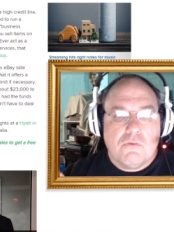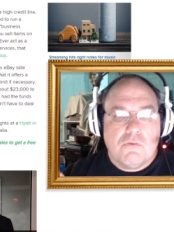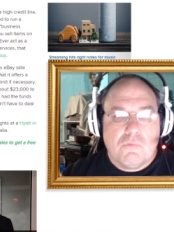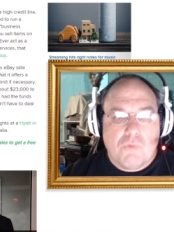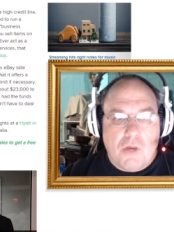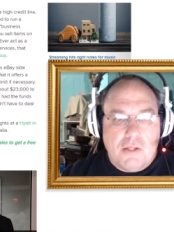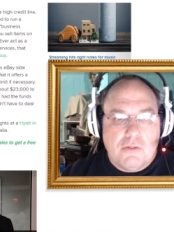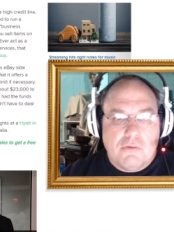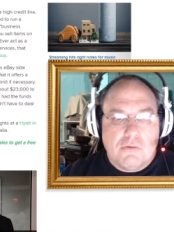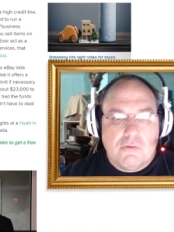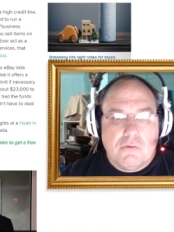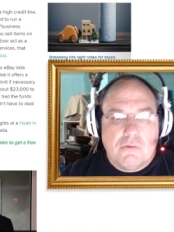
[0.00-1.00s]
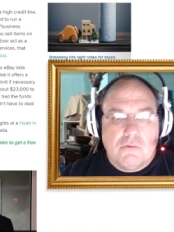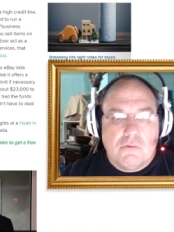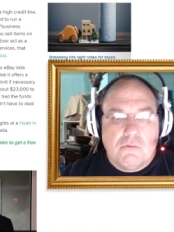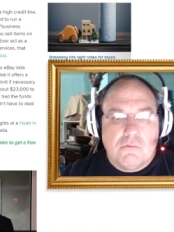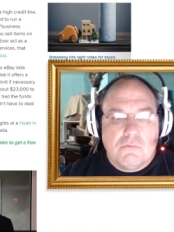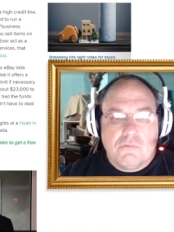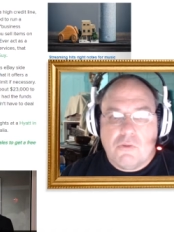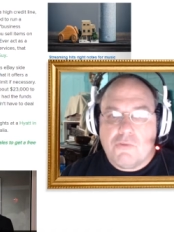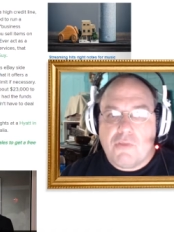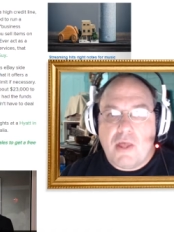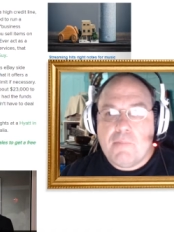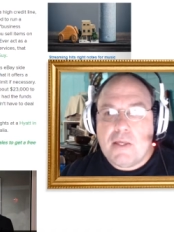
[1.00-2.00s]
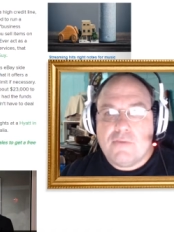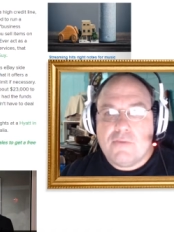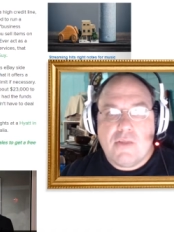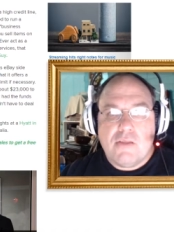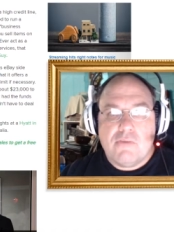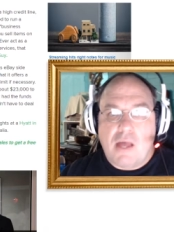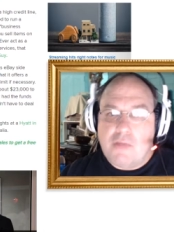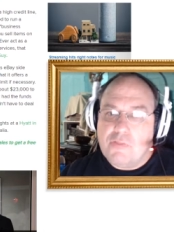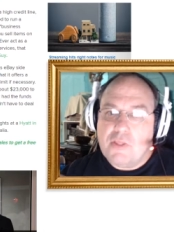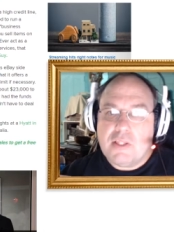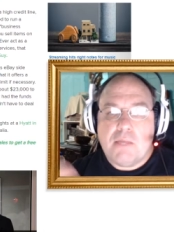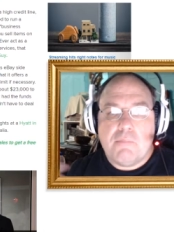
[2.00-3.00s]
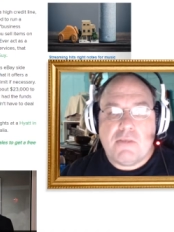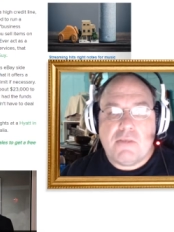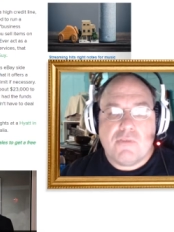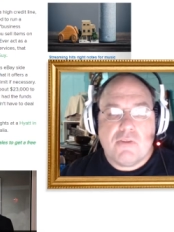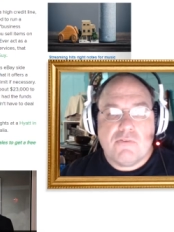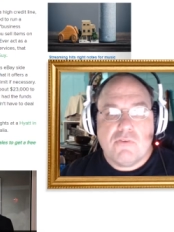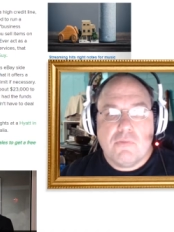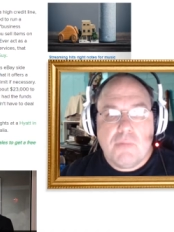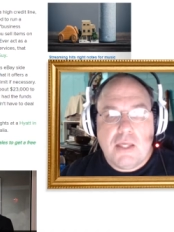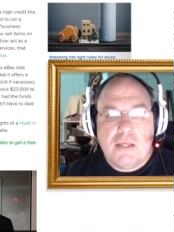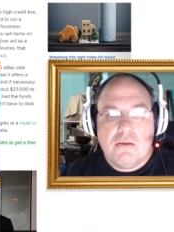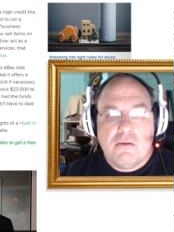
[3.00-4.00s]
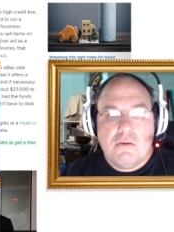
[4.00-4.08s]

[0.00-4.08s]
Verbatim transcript: Right? Does that make sense? I think that makes sense to me.